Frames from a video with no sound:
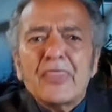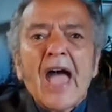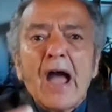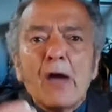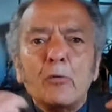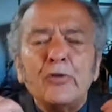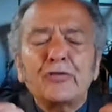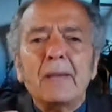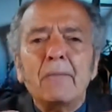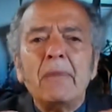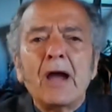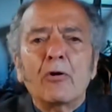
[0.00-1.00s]
That was
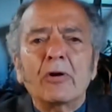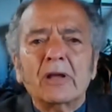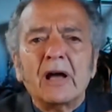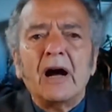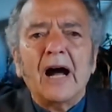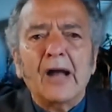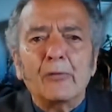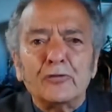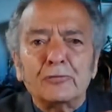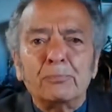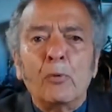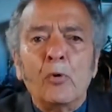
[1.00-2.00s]
the America I
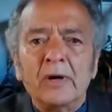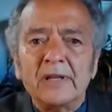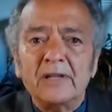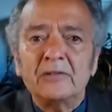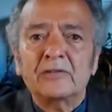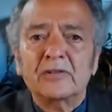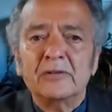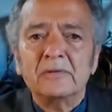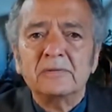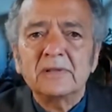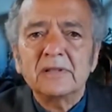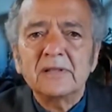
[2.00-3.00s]
was born
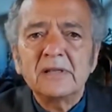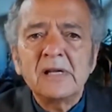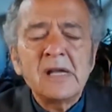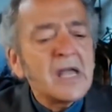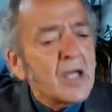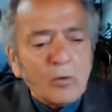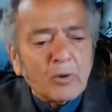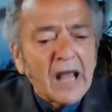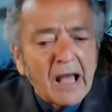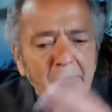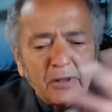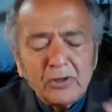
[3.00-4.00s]
into.
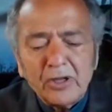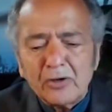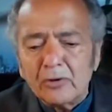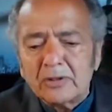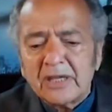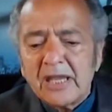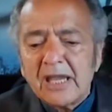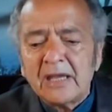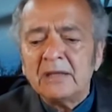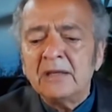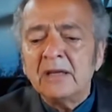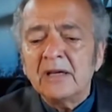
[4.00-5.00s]
When I'm a little
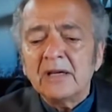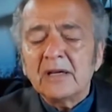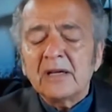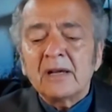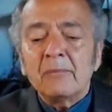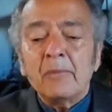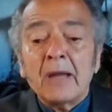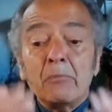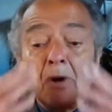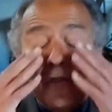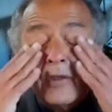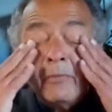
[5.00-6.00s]
kid, my
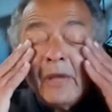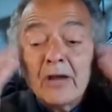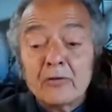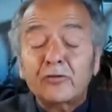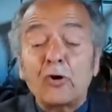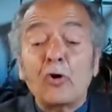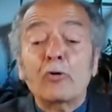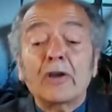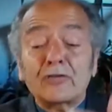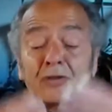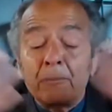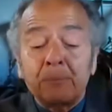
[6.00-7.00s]
mother, may her soul
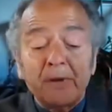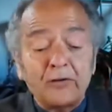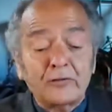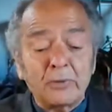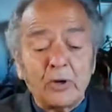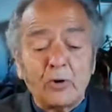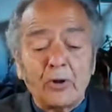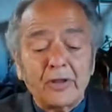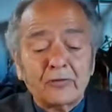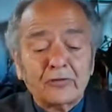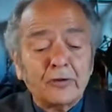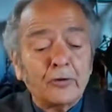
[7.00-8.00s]
rest in peace, may all
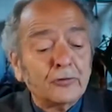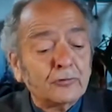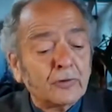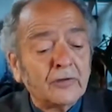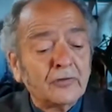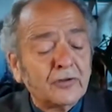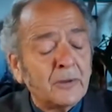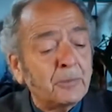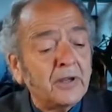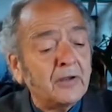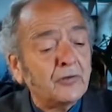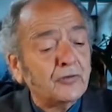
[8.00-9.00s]
their souls rest
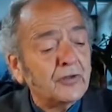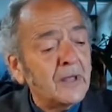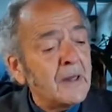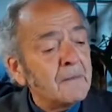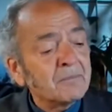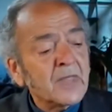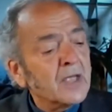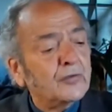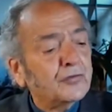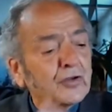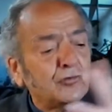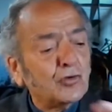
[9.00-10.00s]
in peace,
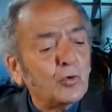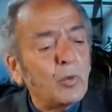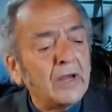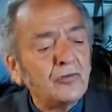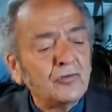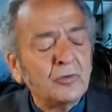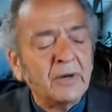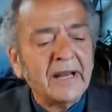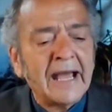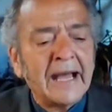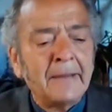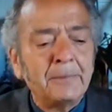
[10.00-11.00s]
a situation
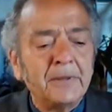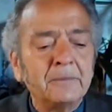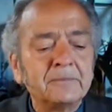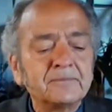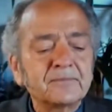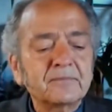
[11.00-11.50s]
would happen.